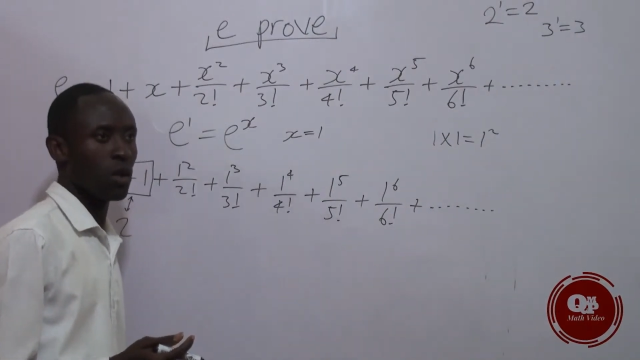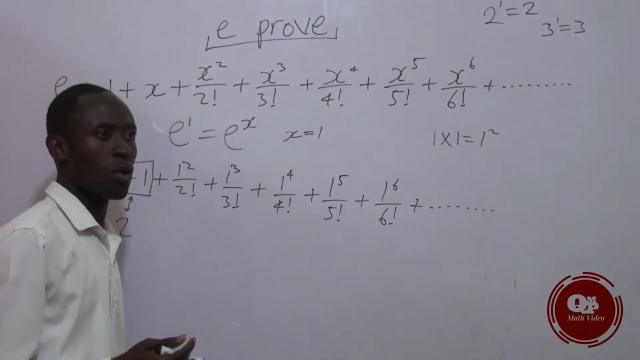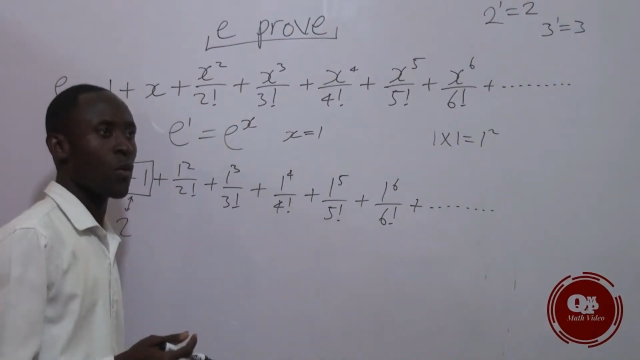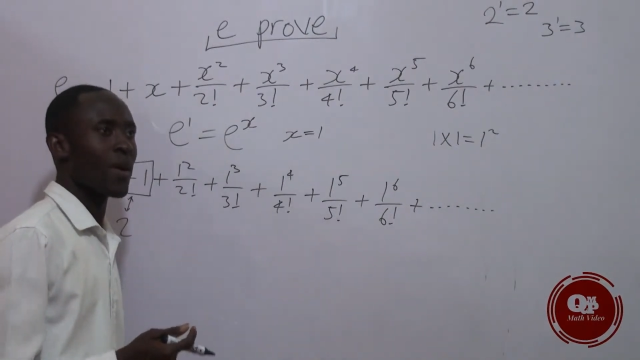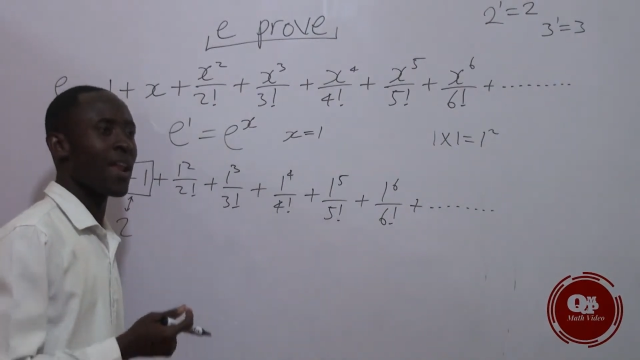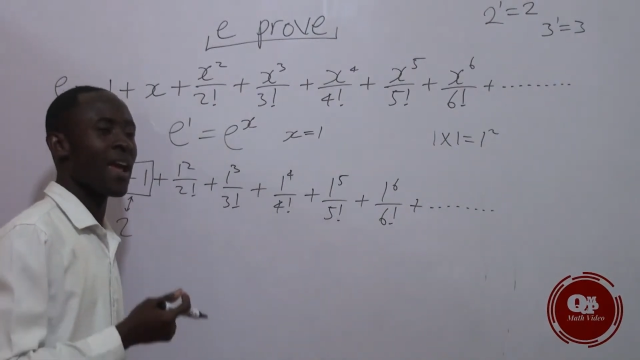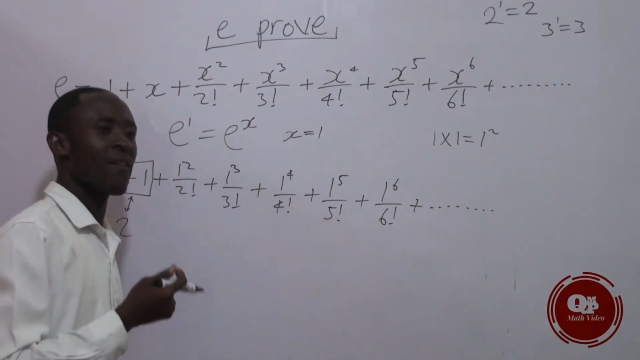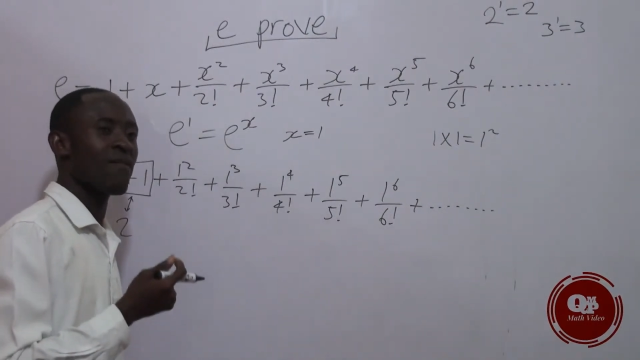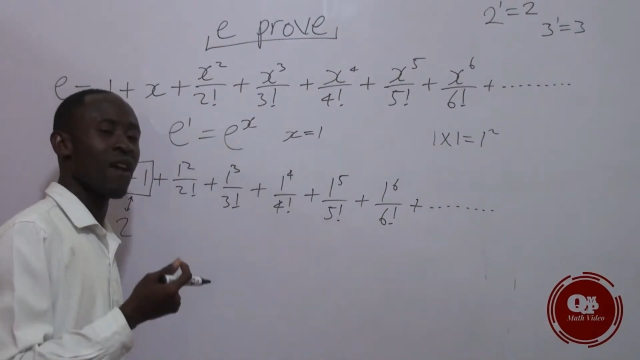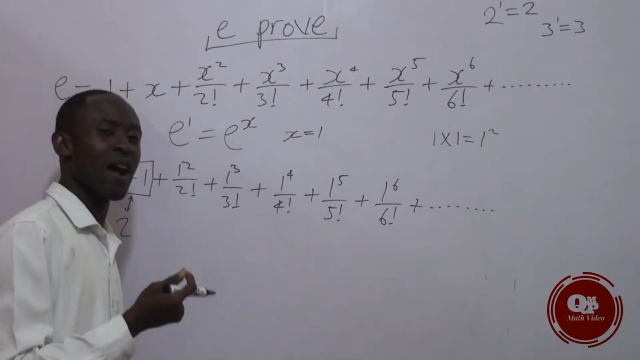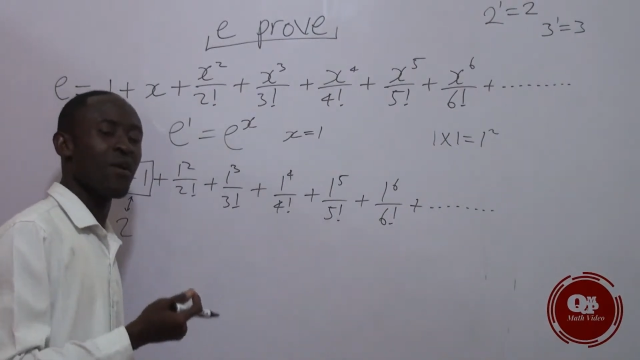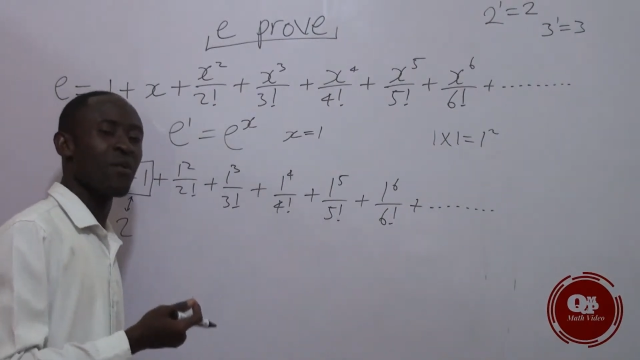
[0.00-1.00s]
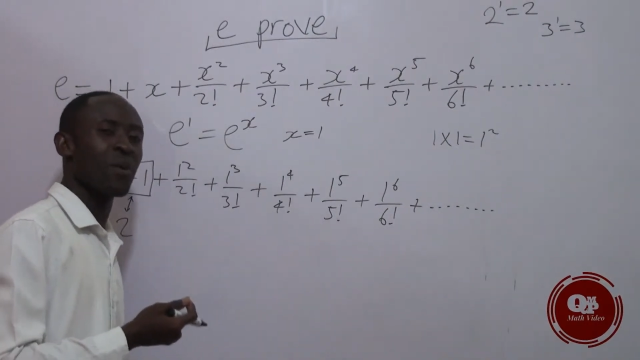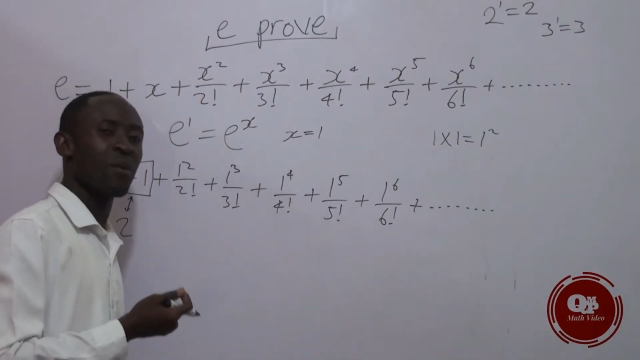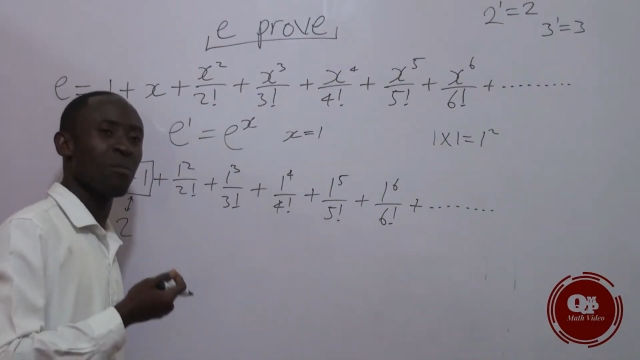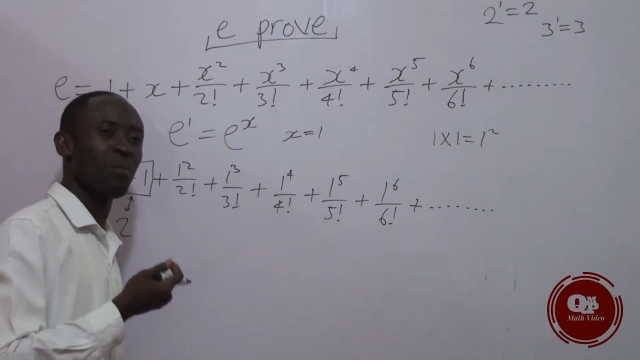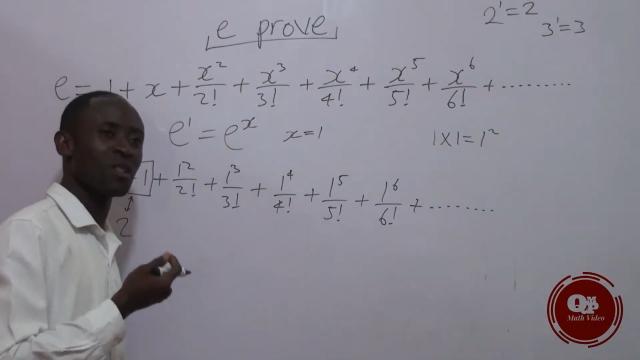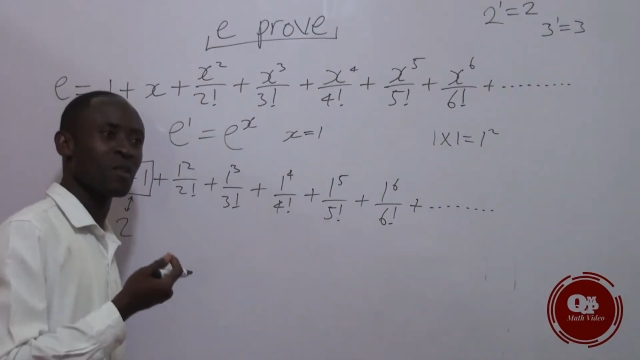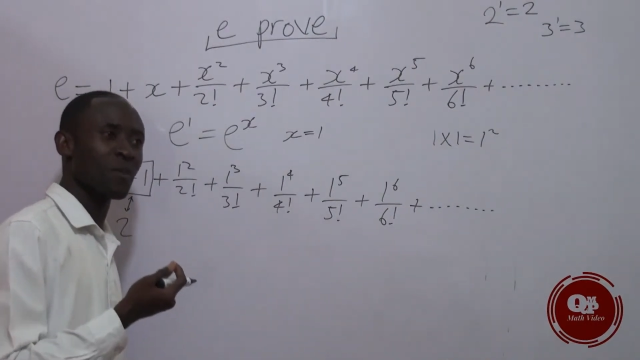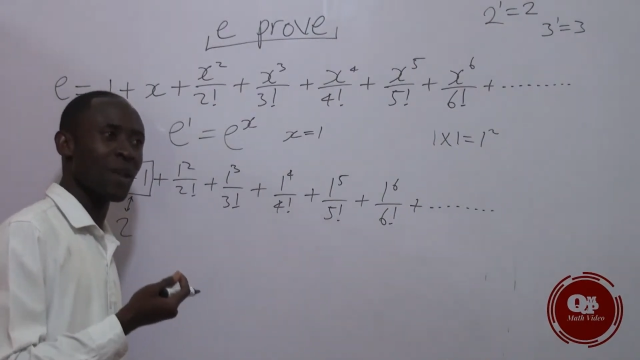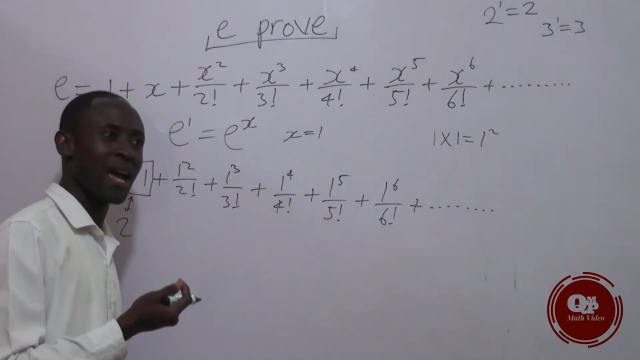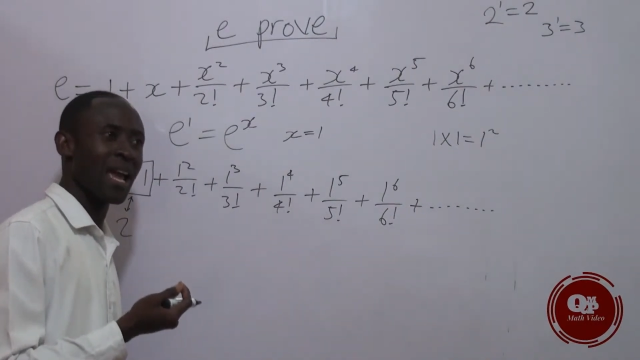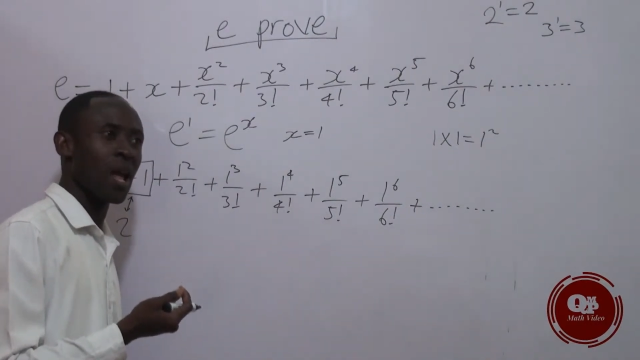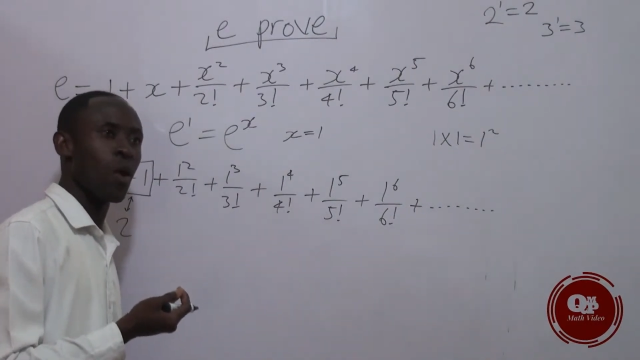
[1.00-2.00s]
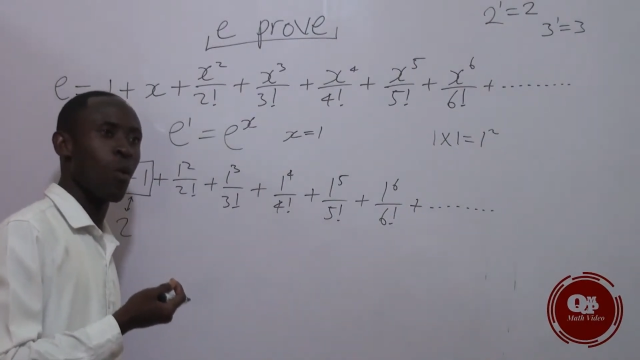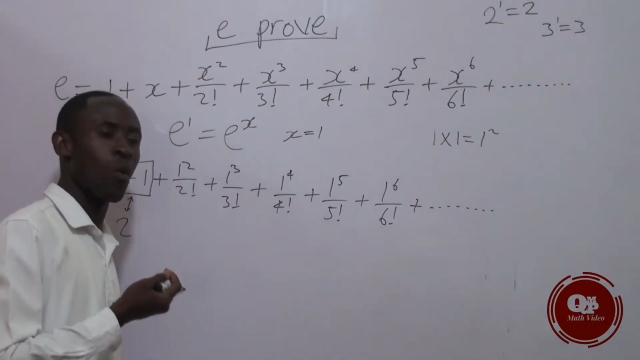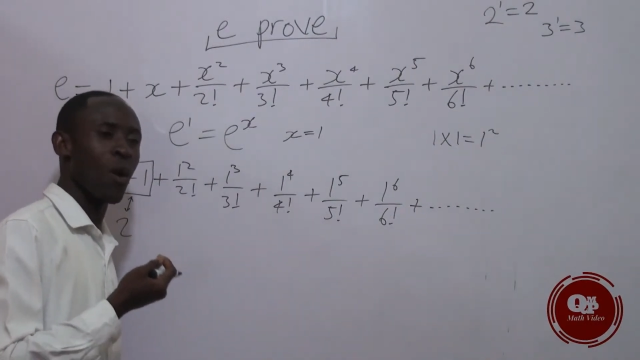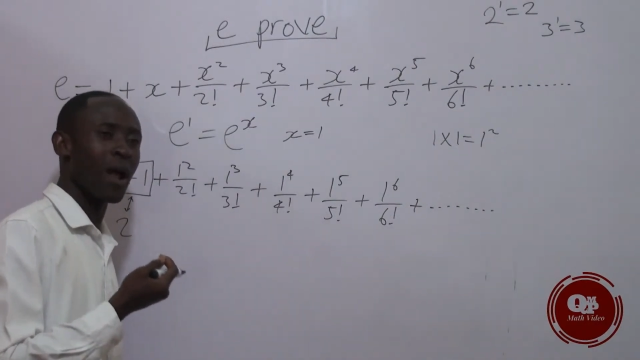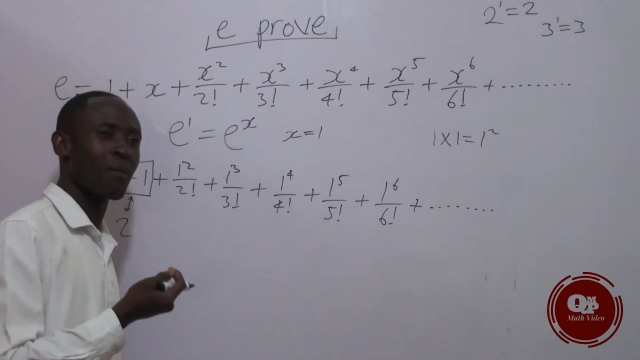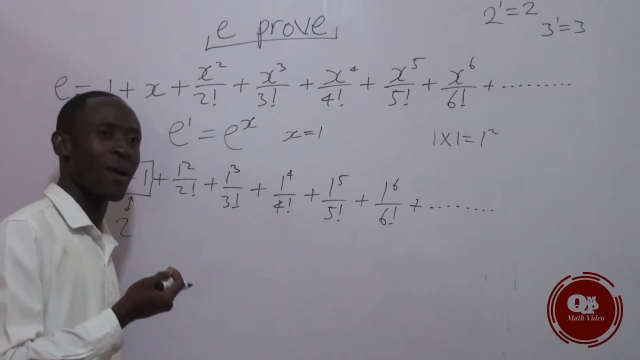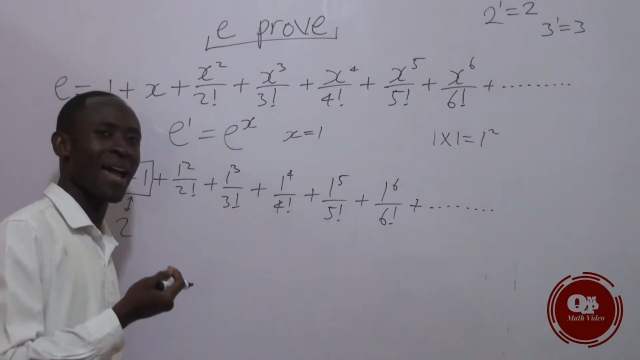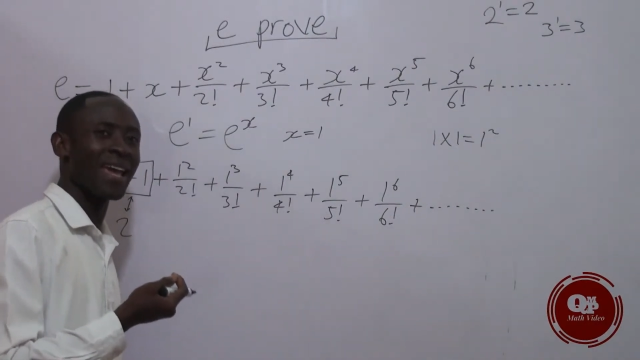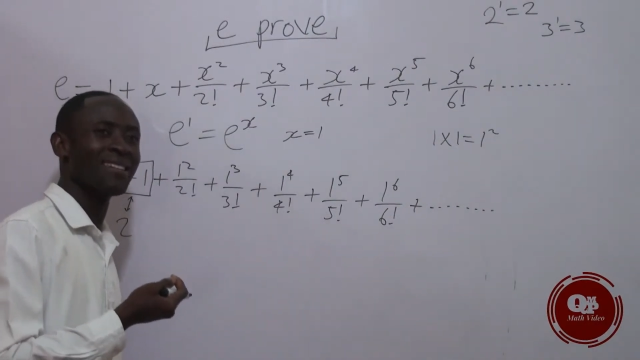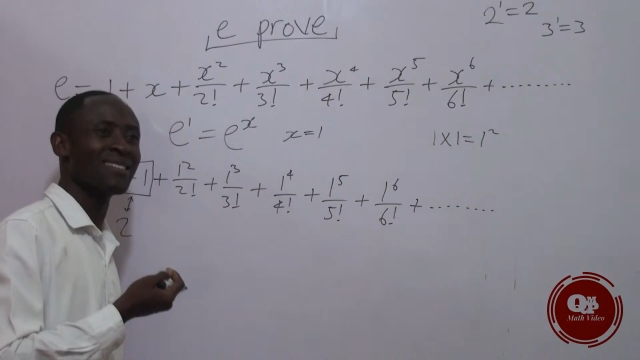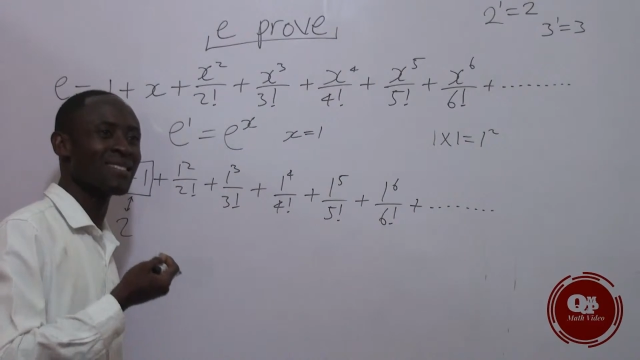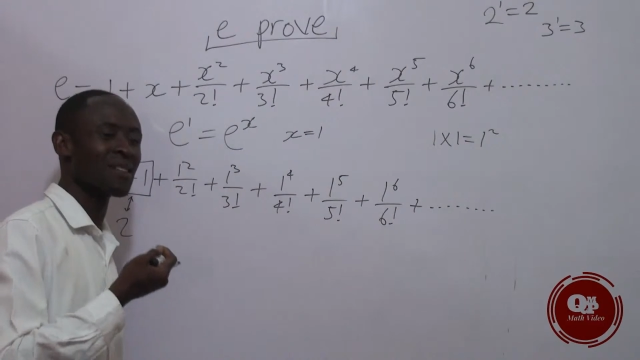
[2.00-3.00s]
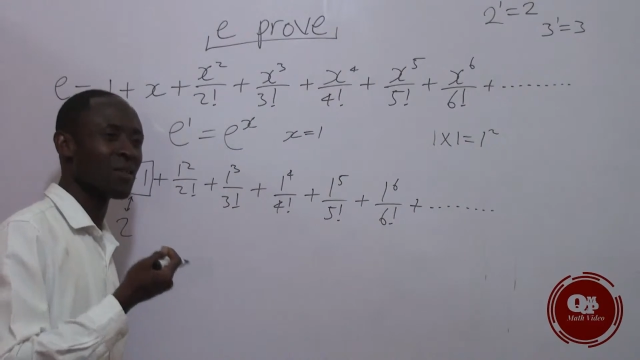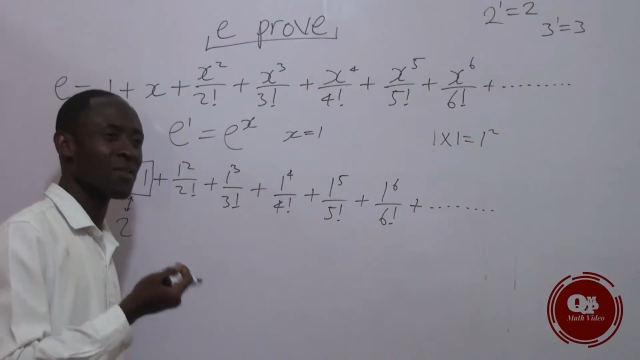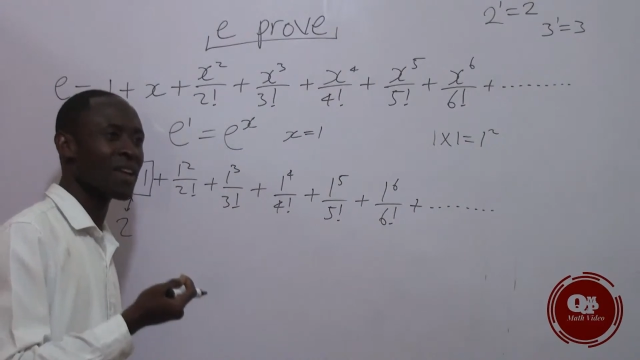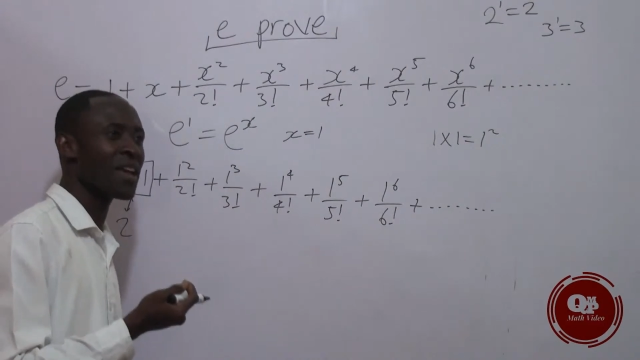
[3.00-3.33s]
Whenever we multiply one by itself,